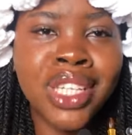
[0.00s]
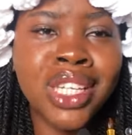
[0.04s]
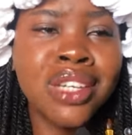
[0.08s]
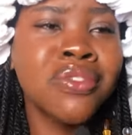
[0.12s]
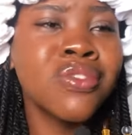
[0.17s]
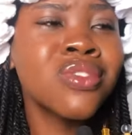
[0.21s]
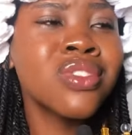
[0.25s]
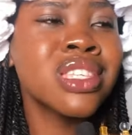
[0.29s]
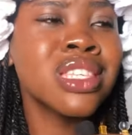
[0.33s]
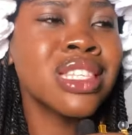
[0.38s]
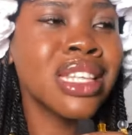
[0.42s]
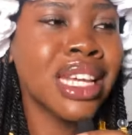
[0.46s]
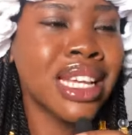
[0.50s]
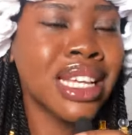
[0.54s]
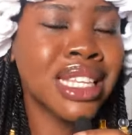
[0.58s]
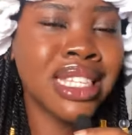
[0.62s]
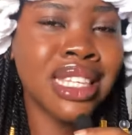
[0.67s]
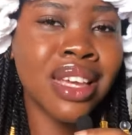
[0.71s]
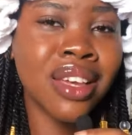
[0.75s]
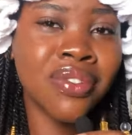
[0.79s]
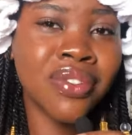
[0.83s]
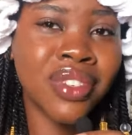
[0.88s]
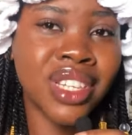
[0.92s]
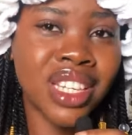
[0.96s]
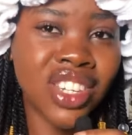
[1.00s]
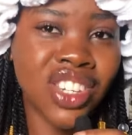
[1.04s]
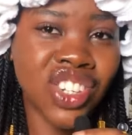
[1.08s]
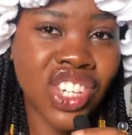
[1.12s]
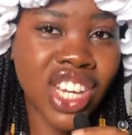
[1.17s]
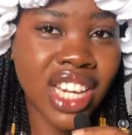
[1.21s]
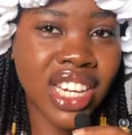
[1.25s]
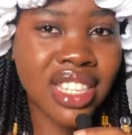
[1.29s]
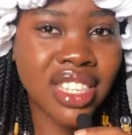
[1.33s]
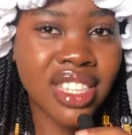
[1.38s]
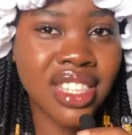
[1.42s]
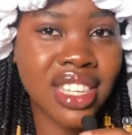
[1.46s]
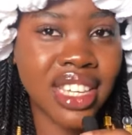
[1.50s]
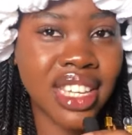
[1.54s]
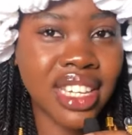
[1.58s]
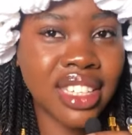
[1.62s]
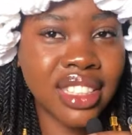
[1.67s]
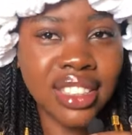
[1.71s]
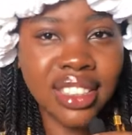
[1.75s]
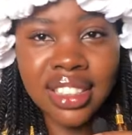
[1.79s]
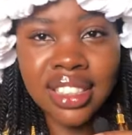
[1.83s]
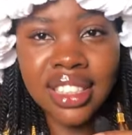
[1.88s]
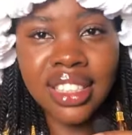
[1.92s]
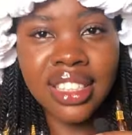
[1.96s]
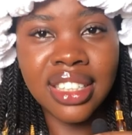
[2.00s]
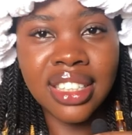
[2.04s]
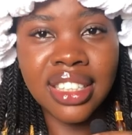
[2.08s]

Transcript: even snakes, self e shed skin